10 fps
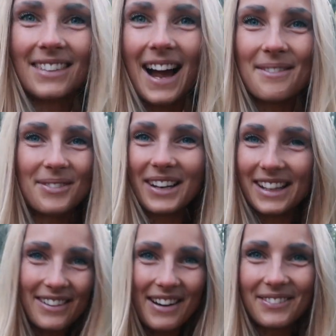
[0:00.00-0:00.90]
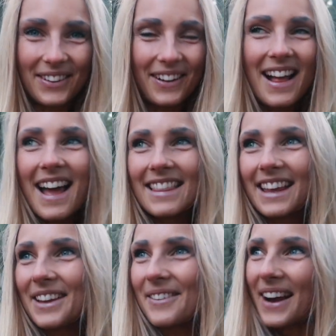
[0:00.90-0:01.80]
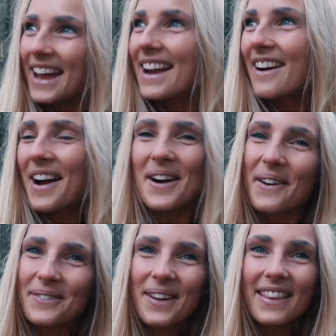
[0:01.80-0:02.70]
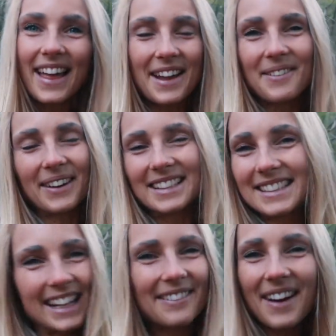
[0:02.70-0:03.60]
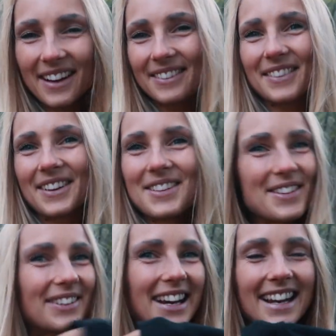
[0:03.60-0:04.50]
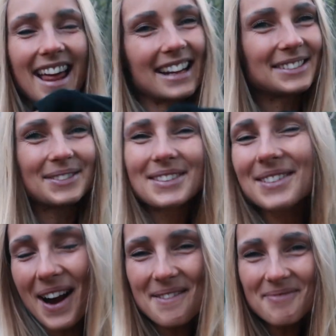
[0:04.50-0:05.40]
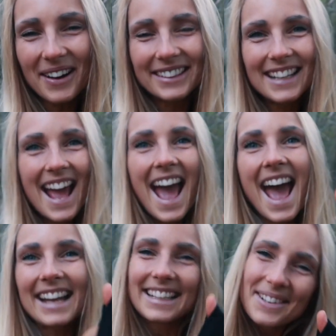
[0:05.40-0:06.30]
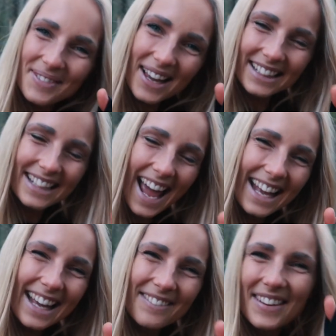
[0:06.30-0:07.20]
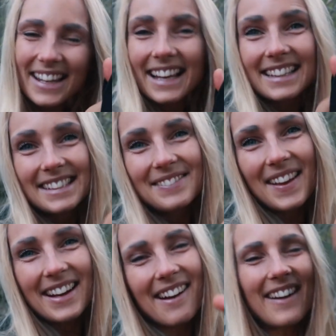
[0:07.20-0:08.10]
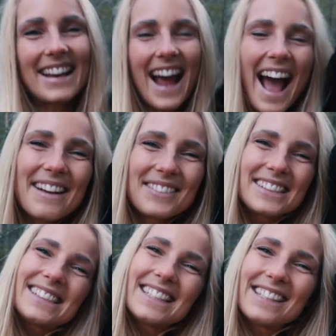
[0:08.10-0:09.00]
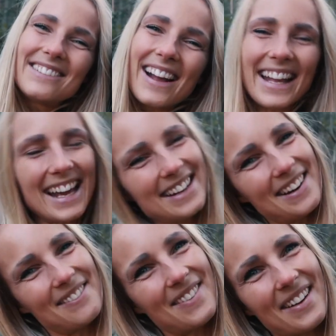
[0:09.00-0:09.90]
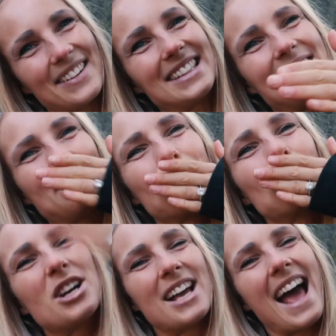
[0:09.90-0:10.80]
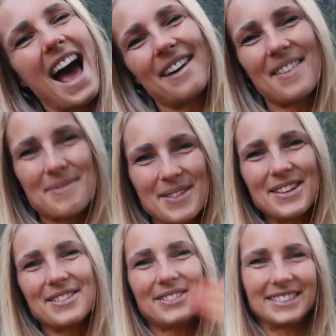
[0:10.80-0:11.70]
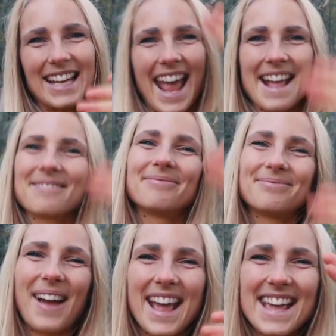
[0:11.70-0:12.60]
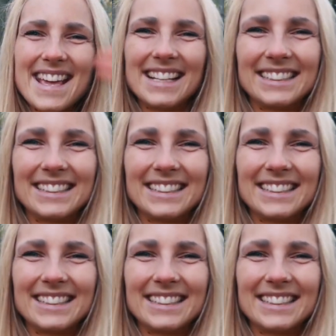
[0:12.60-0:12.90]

I'm really grateful that you were here. I hope that you want to stick around if you're new, and hit that subscribe button and give me a like if you like this video, and I will see you again very soon. Have a beautiful day. Bye.